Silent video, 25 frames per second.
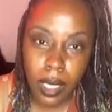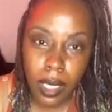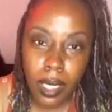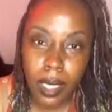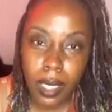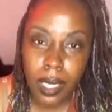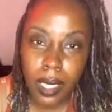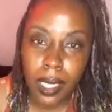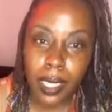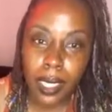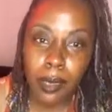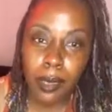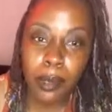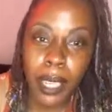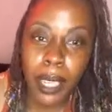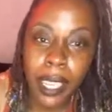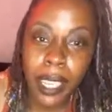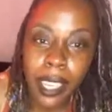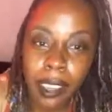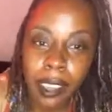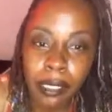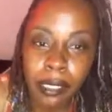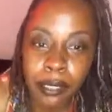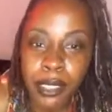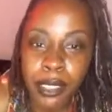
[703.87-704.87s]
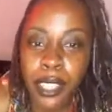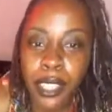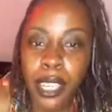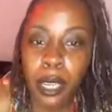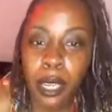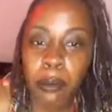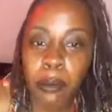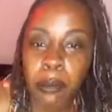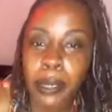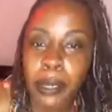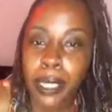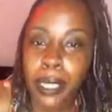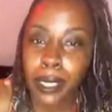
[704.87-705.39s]
And I'm like, I feel like I'm
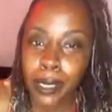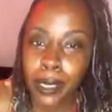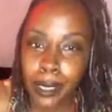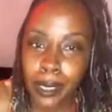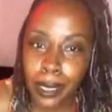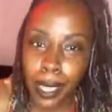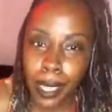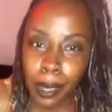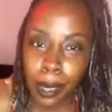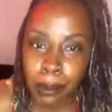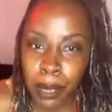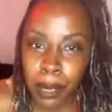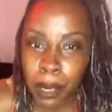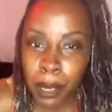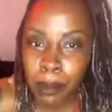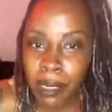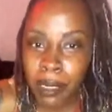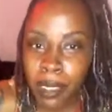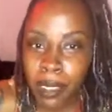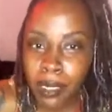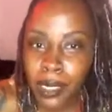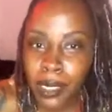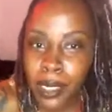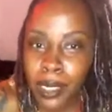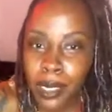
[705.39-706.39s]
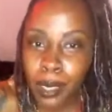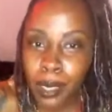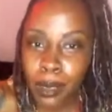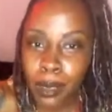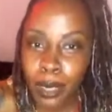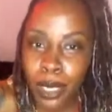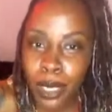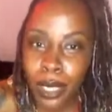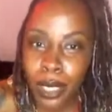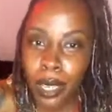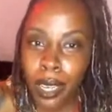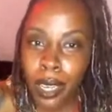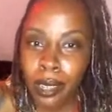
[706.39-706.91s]
coming off so
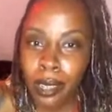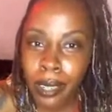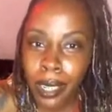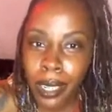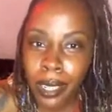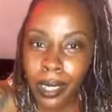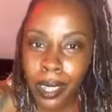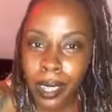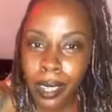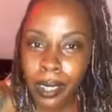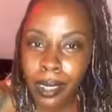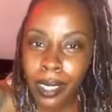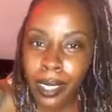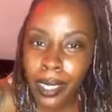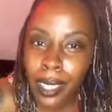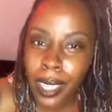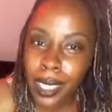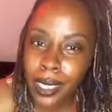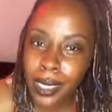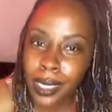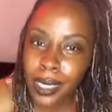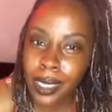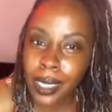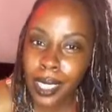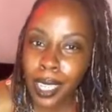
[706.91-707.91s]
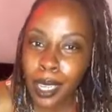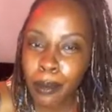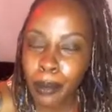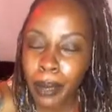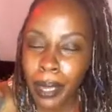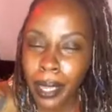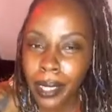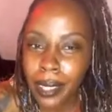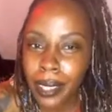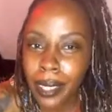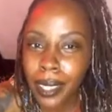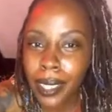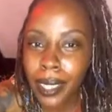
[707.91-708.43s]
shy right now, and that's just not my
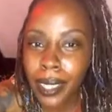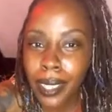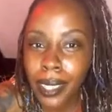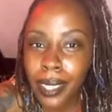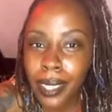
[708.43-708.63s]
thing.